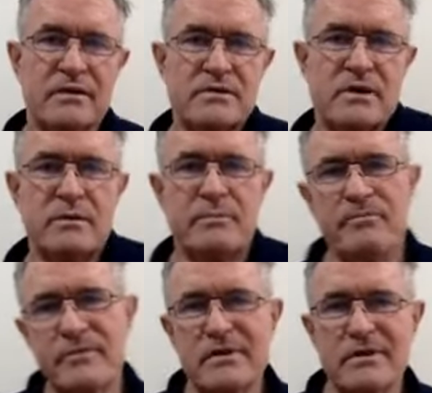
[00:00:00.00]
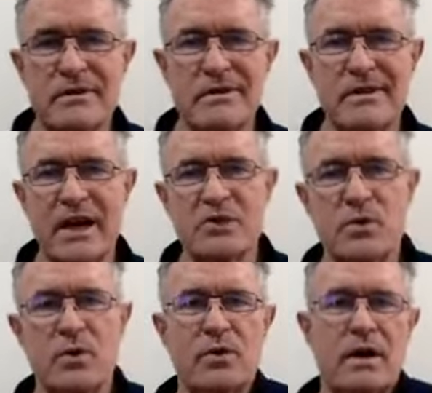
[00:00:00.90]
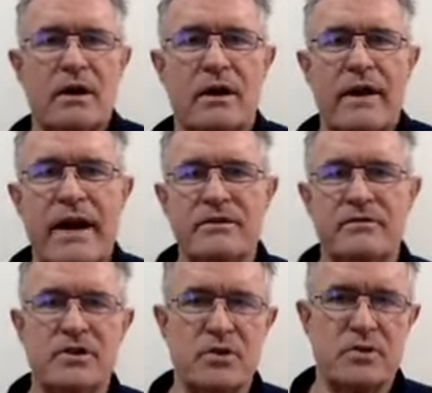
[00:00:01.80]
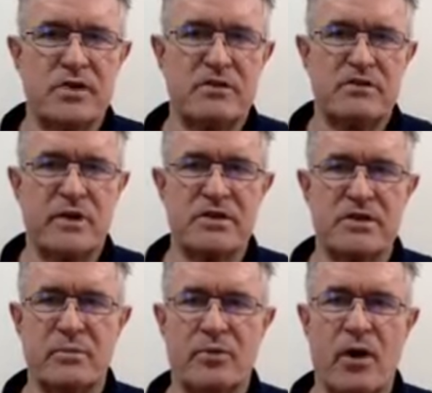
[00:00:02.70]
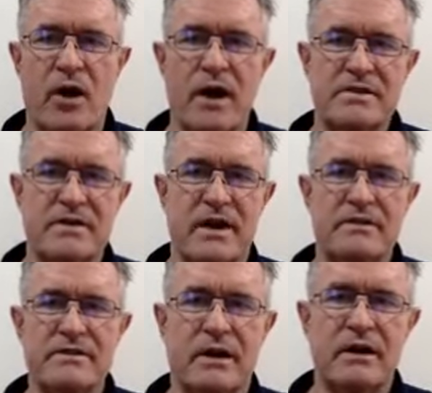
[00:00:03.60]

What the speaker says: So the actual act of digital transformation implies that